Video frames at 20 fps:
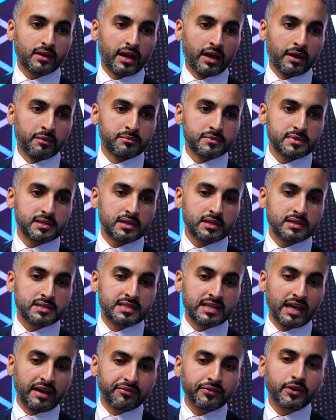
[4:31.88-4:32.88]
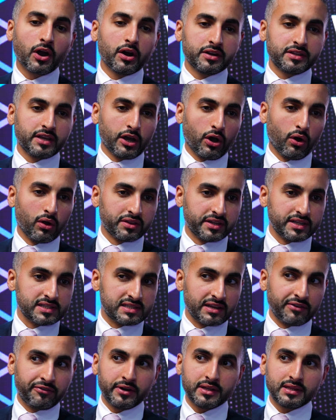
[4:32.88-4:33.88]
um, safeguarding all
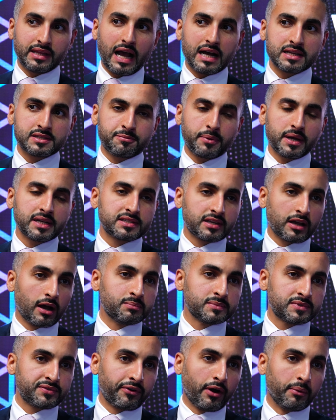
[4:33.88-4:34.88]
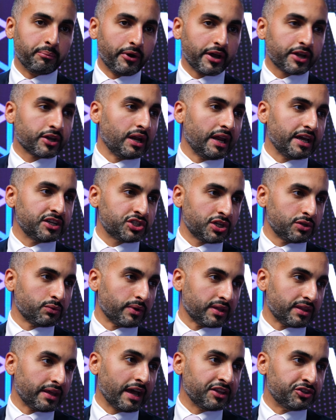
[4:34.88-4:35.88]
these different aspects comes from regulation
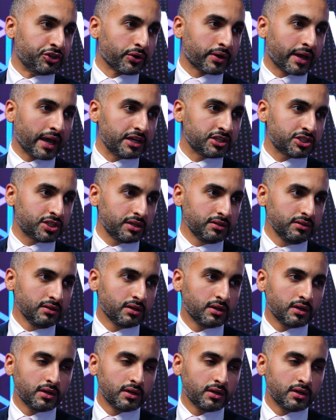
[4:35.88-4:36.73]
with education.